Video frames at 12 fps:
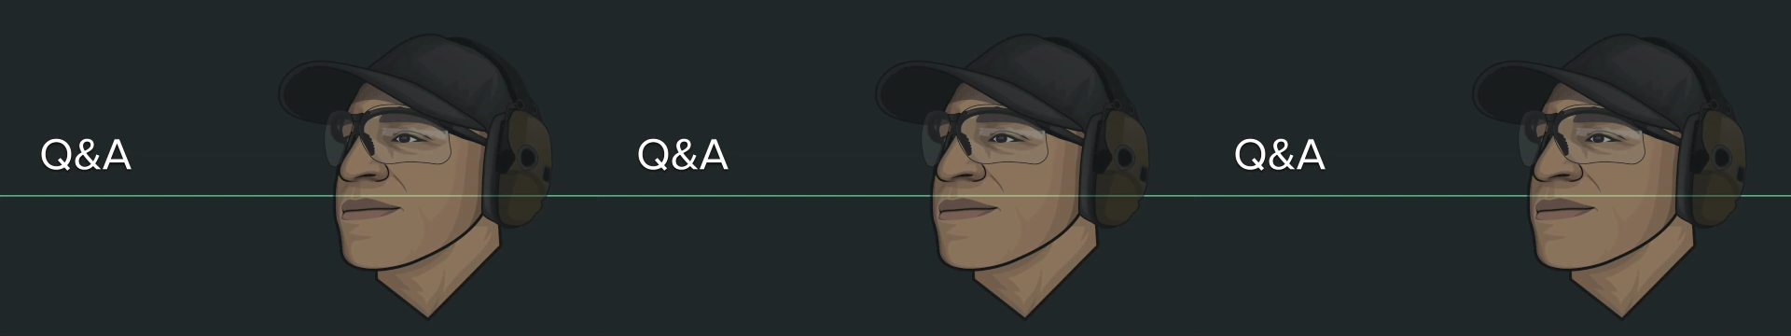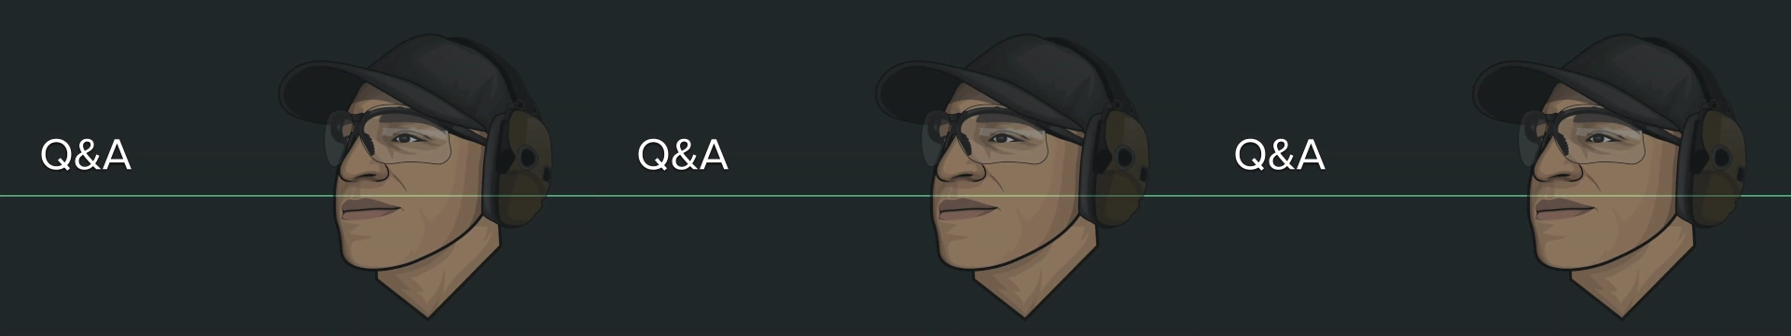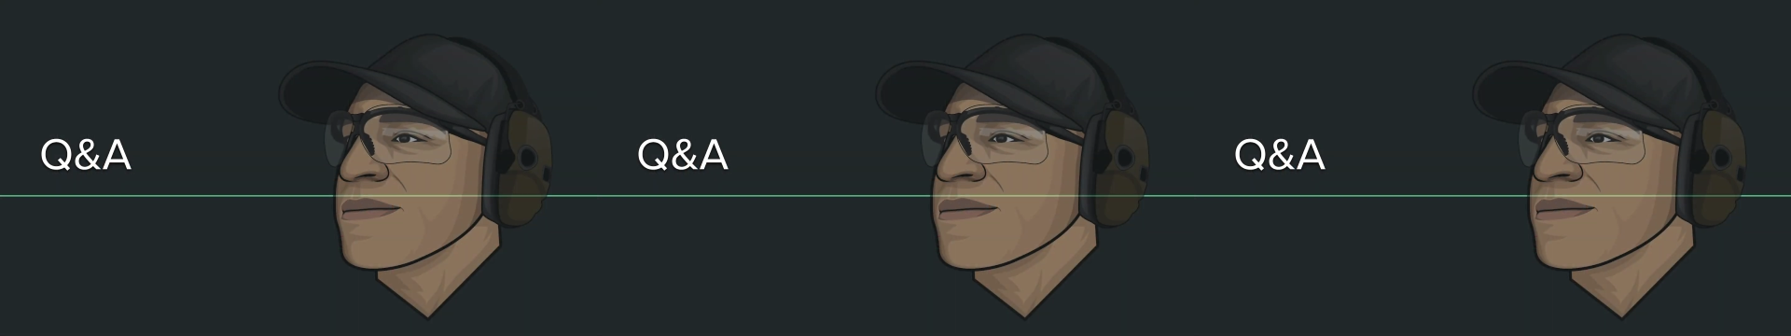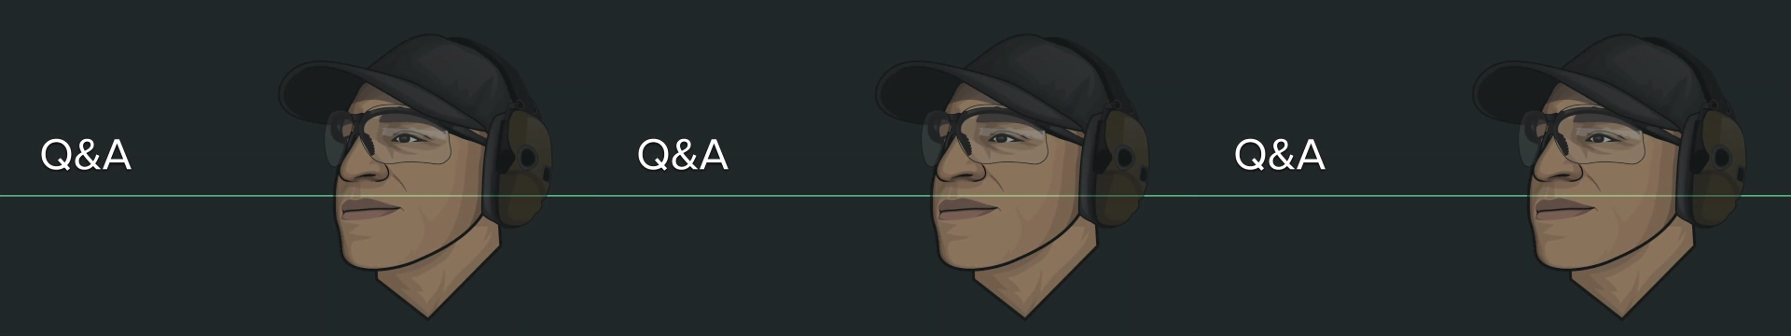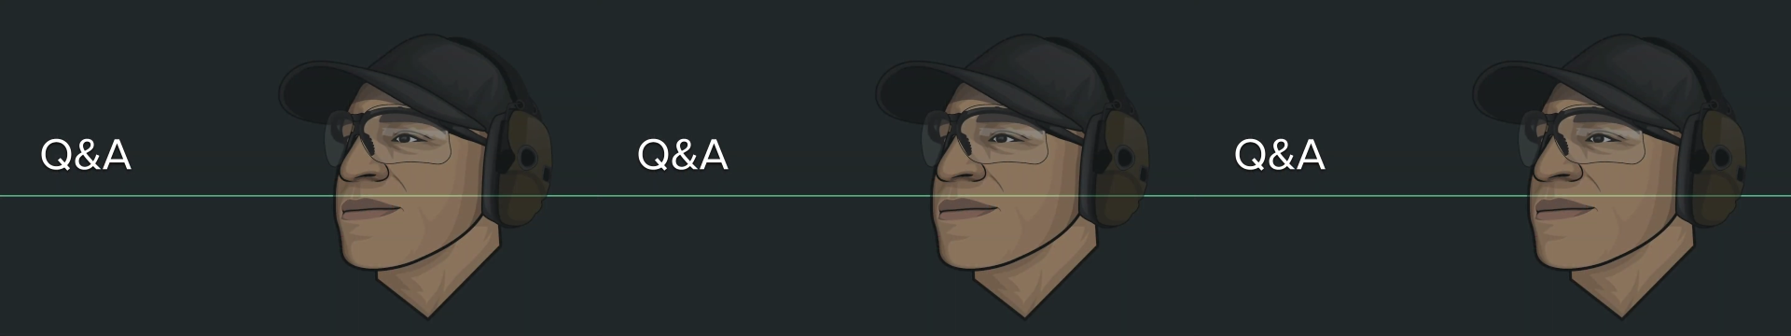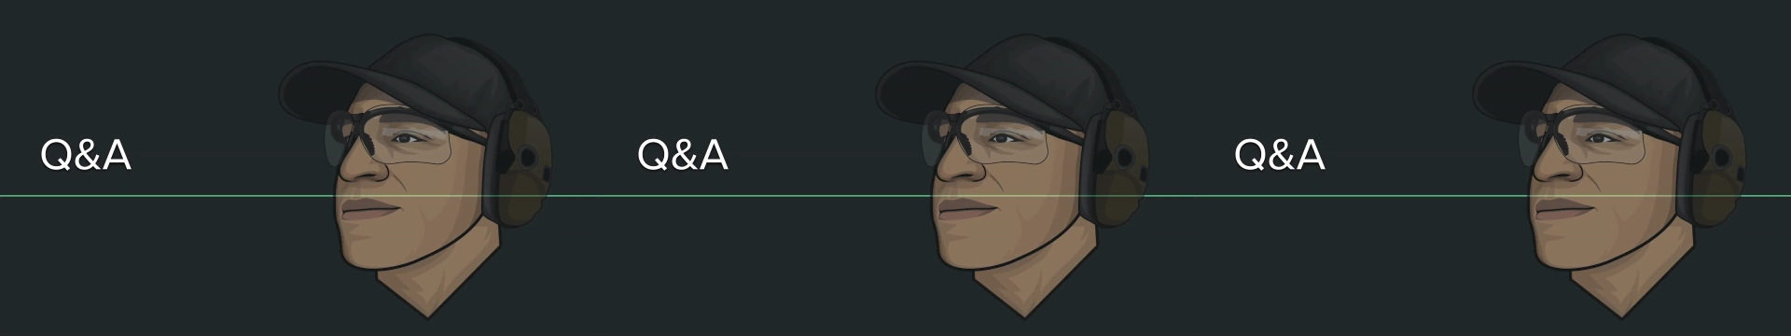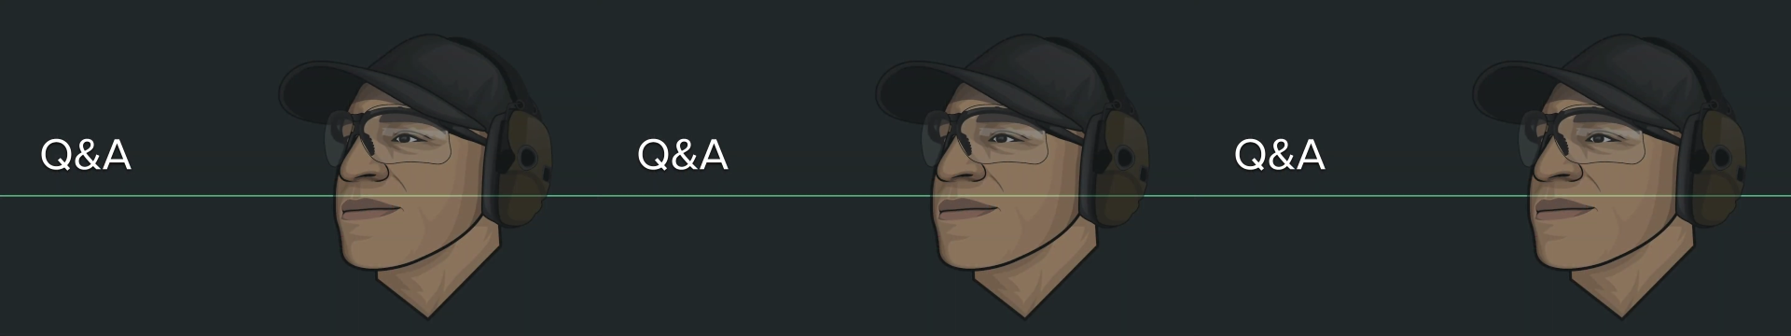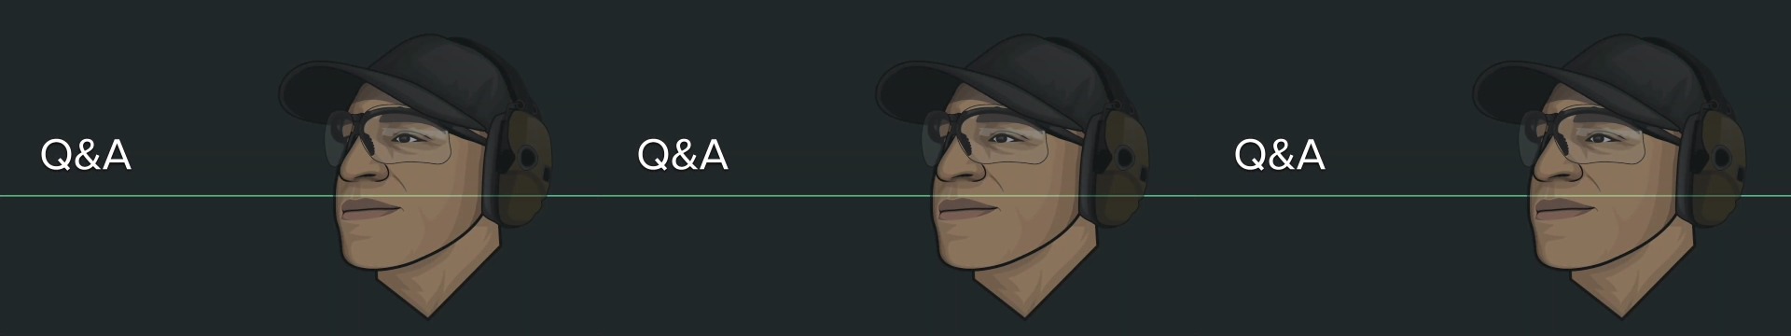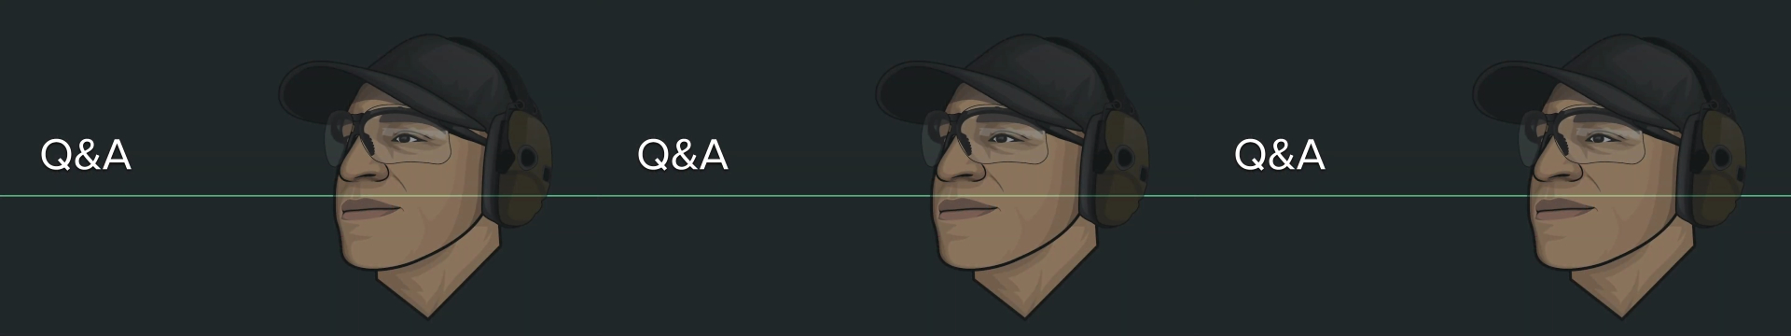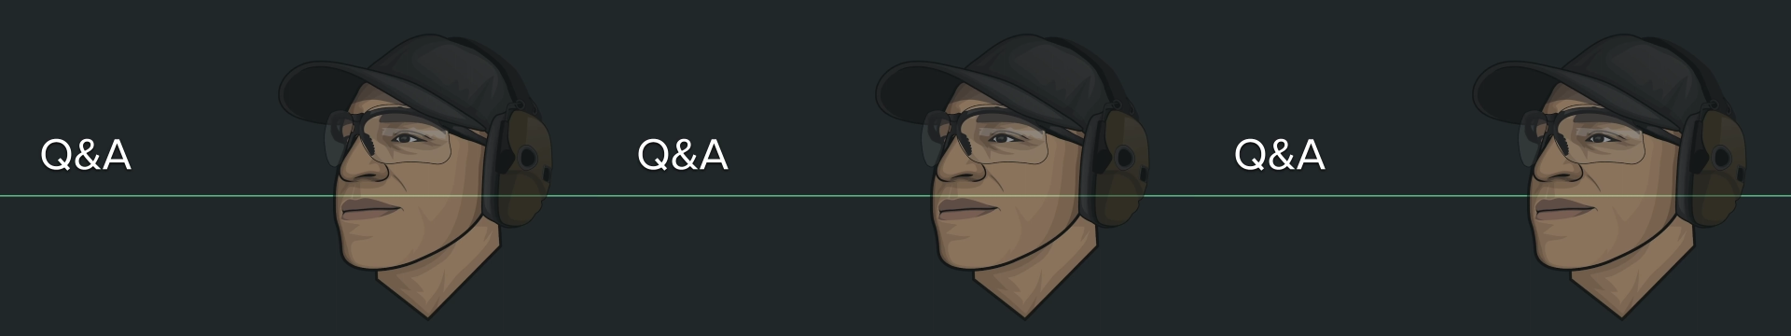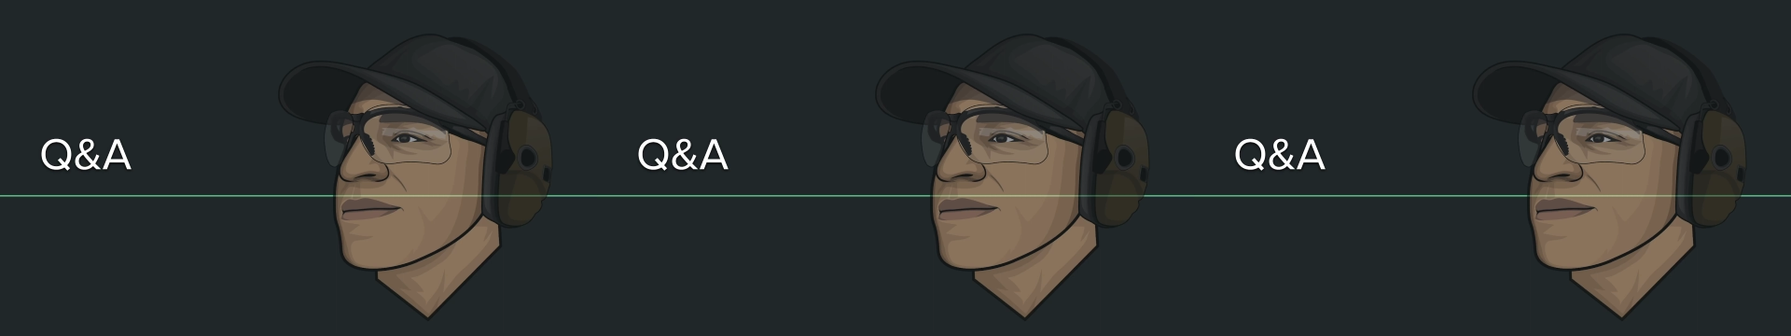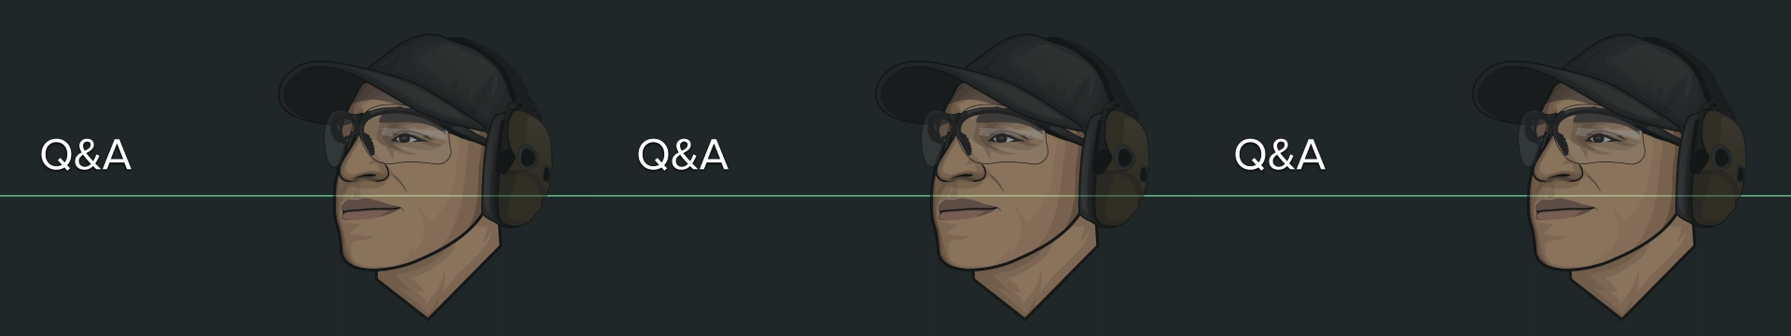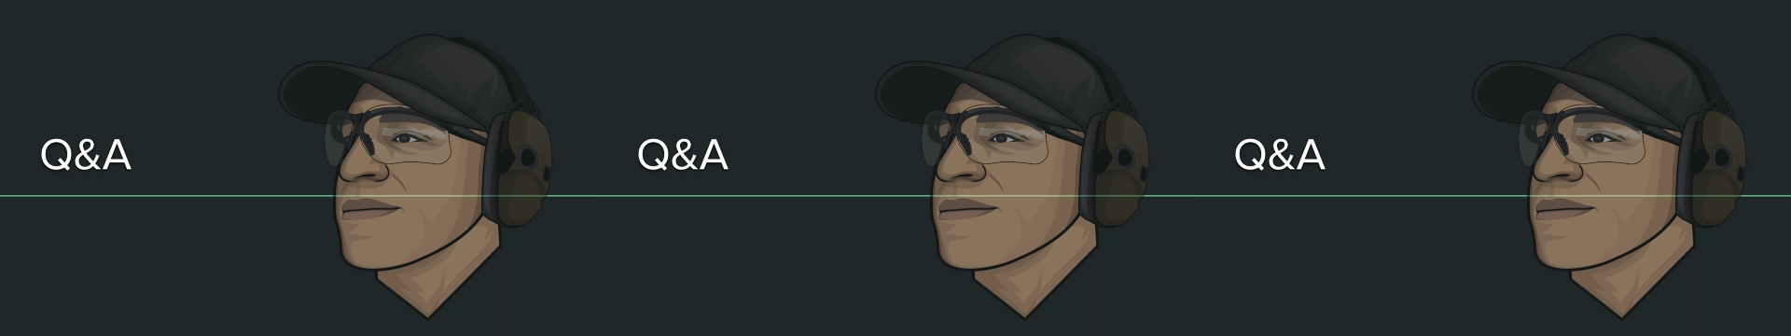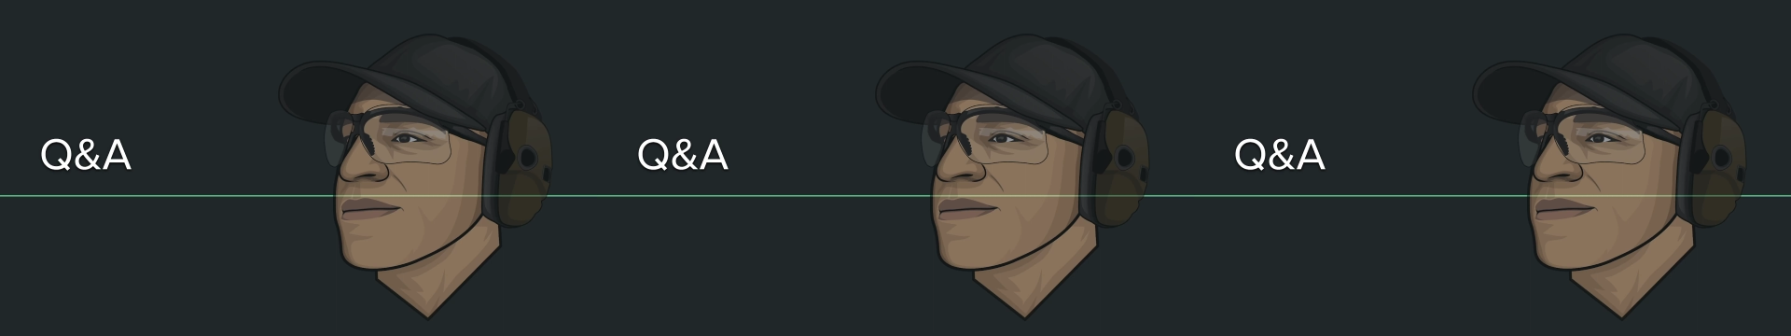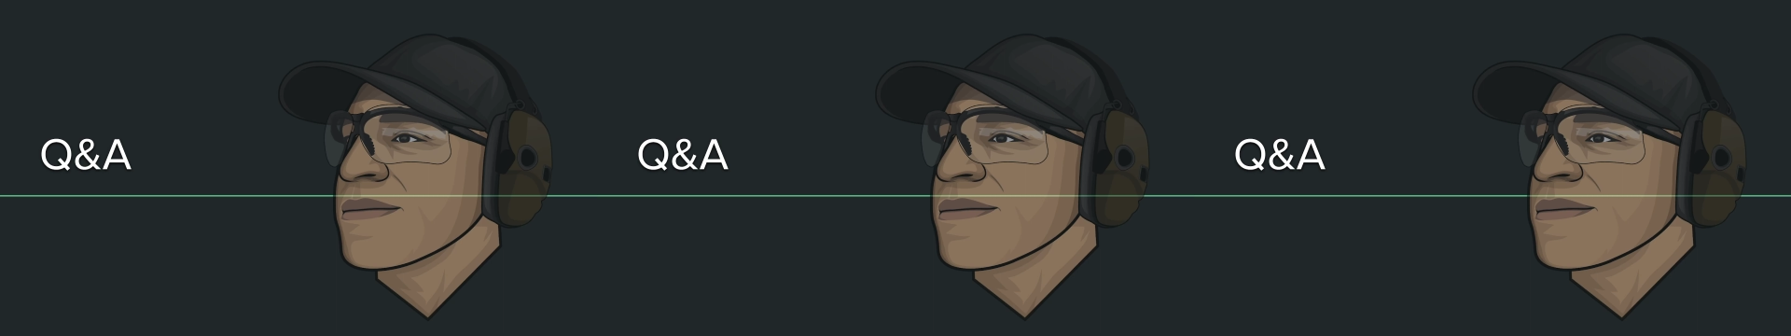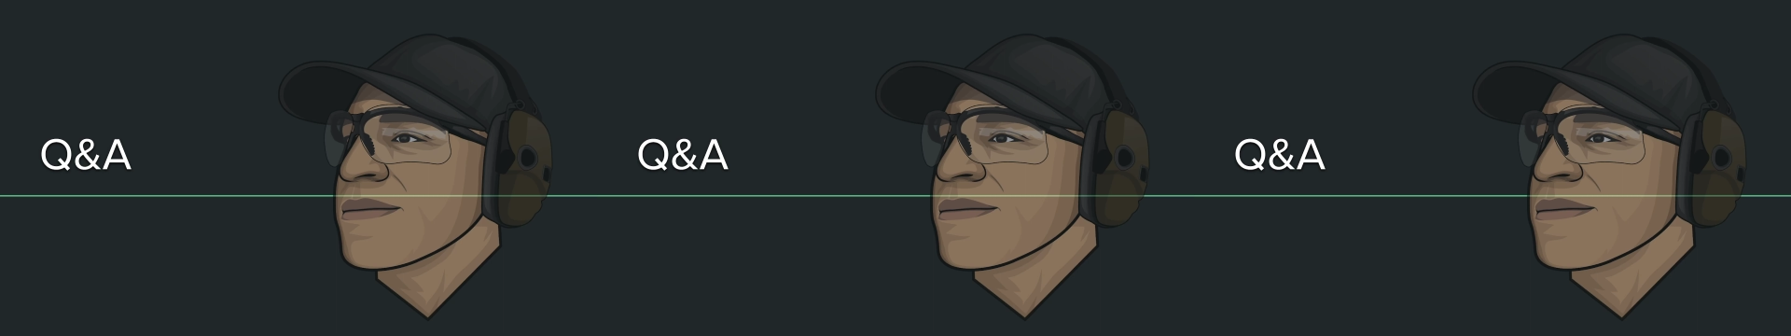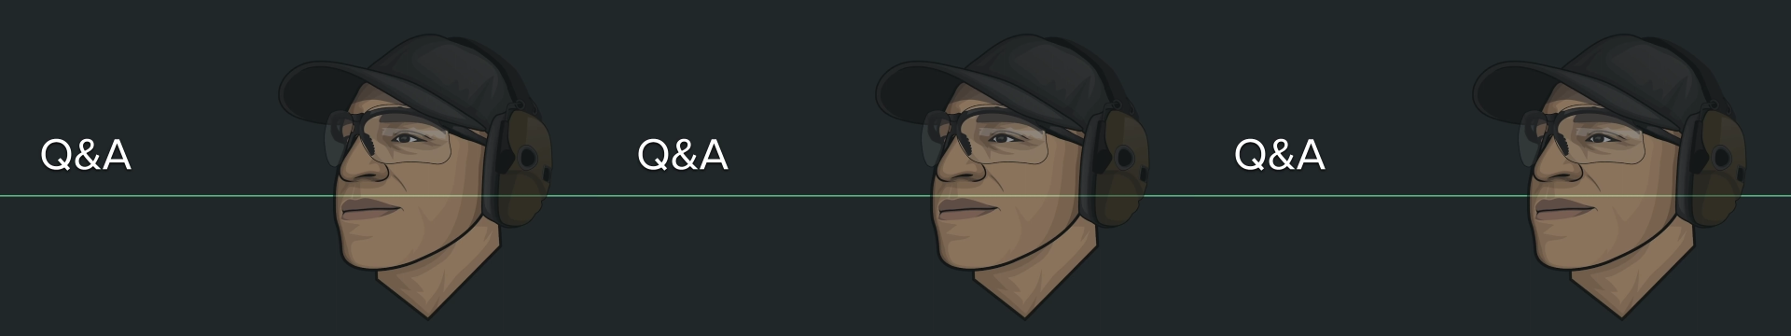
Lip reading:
[unreadable: no face in view]